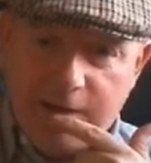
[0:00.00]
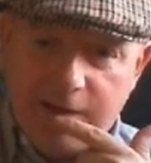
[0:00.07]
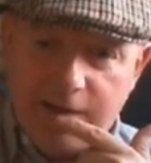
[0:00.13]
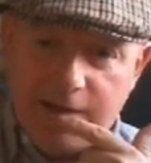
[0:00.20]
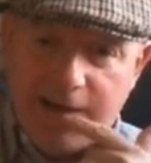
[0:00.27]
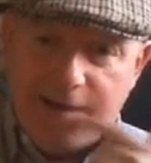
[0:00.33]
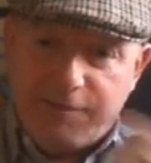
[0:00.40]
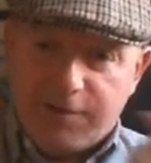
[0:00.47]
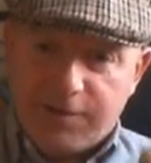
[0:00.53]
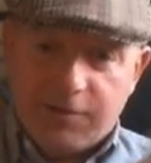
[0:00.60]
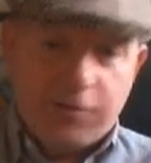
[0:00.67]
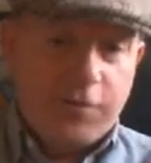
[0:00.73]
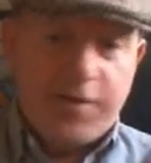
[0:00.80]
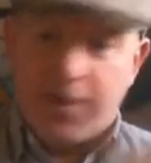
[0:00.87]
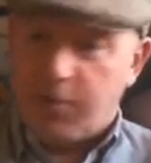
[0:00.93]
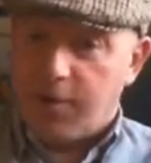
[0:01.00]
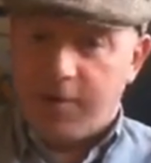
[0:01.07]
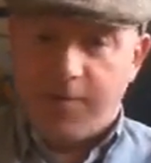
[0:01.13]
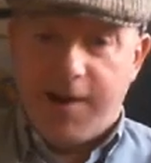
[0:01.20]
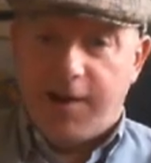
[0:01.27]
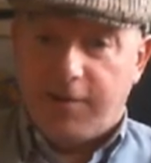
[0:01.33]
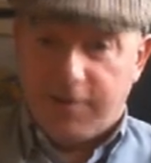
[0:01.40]
haven't, or the other way
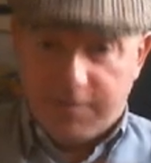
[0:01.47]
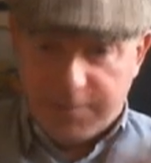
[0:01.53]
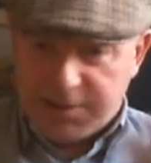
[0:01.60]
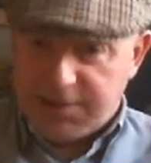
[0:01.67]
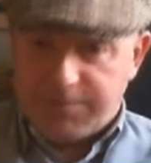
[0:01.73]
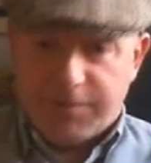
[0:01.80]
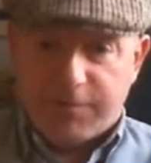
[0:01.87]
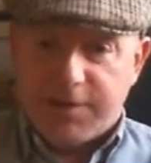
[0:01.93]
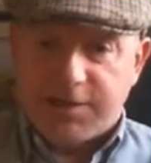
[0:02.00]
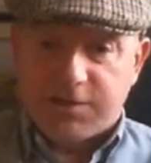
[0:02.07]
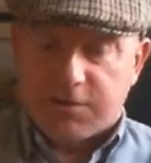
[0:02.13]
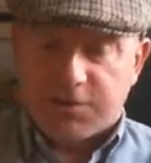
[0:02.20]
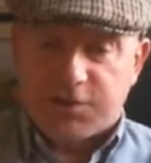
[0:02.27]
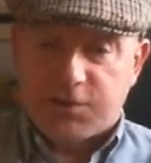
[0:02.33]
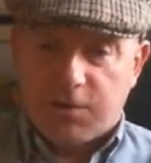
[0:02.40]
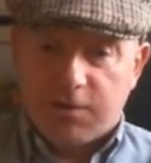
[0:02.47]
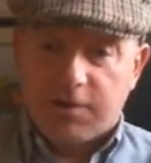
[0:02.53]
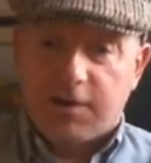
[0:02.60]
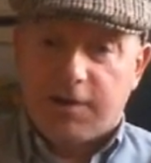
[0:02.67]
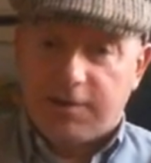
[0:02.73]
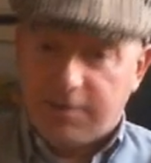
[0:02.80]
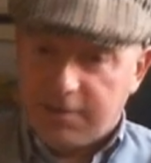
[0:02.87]
around. The Periques got
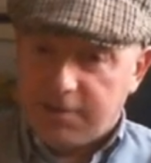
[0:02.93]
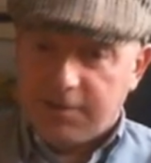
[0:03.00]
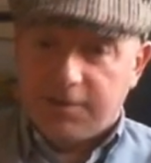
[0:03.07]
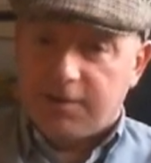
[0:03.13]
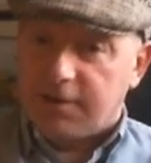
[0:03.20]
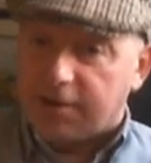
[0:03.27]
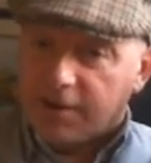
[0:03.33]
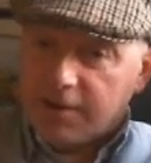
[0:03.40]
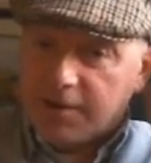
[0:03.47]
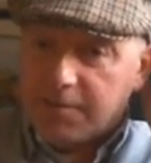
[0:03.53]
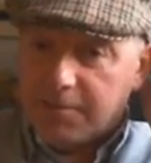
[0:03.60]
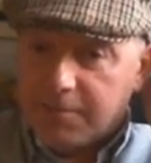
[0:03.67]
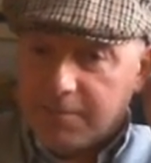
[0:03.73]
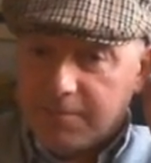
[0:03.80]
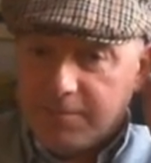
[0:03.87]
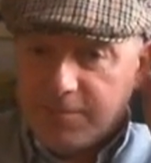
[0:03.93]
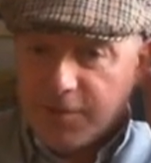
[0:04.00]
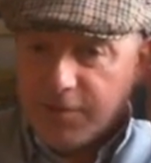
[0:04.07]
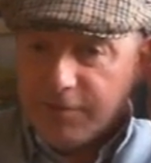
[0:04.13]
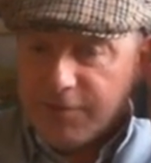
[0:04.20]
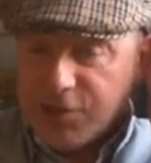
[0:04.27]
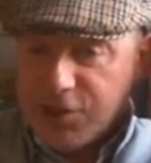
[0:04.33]
stronger than
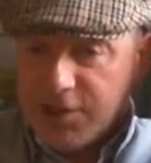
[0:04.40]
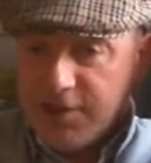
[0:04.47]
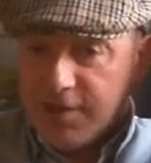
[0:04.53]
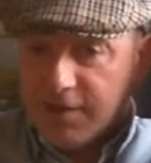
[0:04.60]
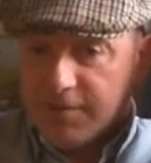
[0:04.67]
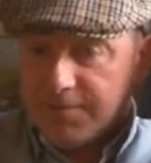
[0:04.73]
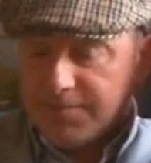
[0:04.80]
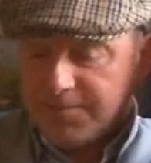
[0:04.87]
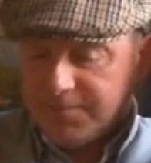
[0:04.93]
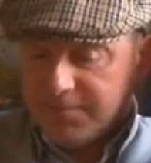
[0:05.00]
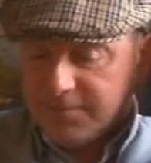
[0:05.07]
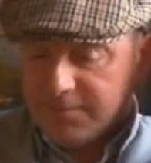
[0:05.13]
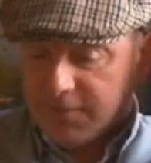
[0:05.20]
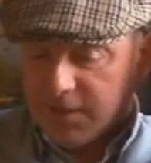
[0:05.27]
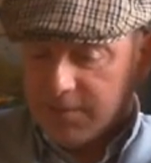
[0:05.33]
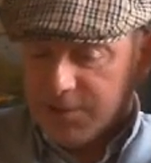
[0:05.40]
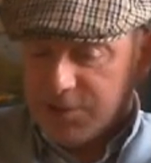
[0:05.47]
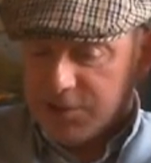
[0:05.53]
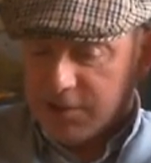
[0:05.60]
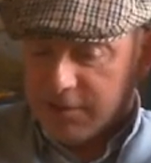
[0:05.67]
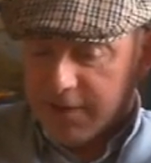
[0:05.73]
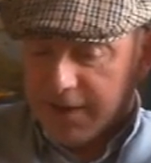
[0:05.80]
the Virginia in the
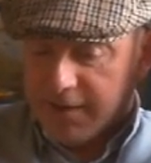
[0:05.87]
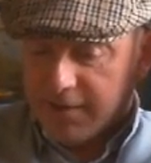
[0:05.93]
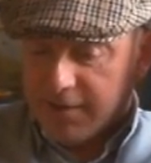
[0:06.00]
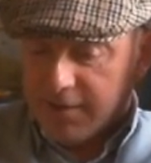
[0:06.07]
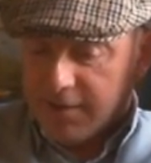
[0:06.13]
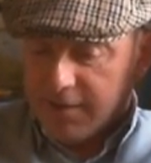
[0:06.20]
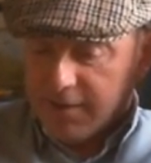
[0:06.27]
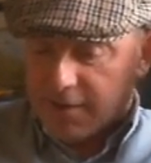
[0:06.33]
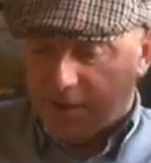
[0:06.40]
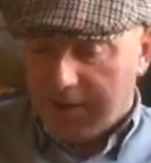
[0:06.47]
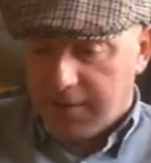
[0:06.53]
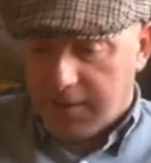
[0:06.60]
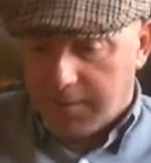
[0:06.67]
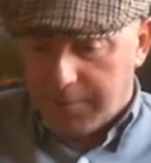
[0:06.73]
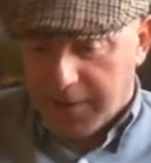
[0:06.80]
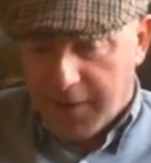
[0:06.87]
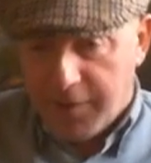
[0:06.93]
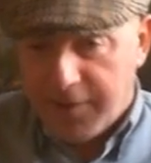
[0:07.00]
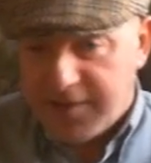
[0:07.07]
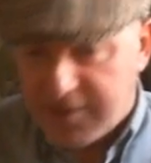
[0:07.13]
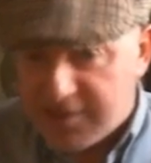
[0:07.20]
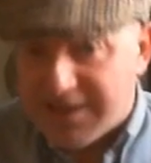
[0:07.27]
maturing. But at
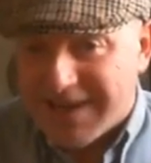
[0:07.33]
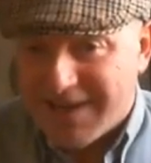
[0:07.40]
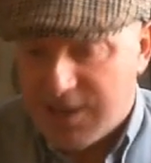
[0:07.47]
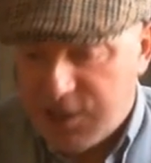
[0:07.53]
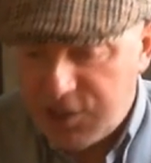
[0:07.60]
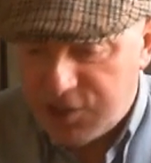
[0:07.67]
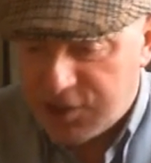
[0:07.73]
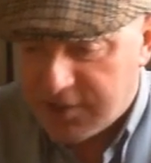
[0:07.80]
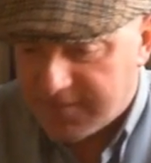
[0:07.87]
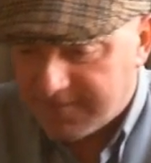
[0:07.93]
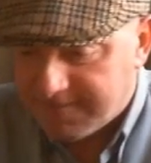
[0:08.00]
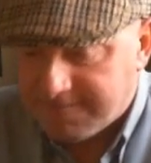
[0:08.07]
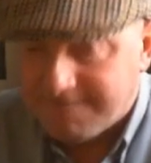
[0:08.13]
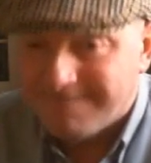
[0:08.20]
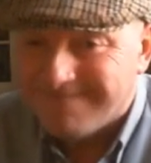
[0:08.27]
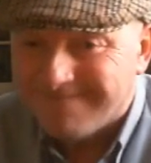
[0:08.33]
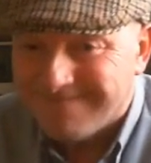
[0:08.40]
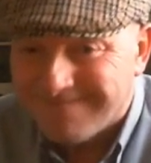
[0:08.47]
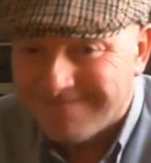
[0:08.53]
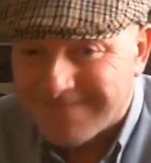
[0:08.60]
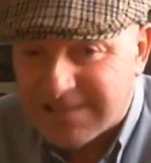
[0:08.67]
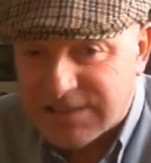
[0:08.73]
this stage,
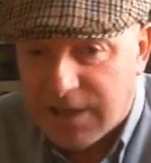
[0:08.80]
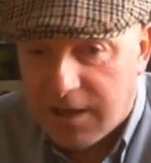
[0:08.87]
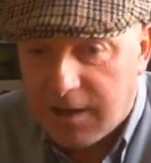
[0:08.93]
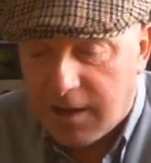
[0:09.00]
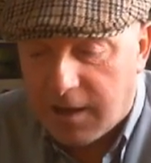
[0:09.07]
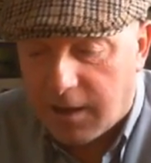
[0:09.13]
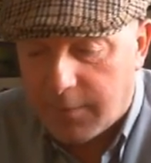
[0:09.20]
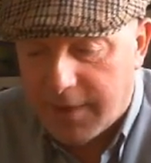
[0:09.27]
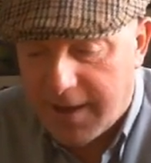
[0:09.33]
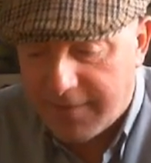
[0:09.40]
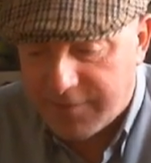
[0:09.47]
I would have to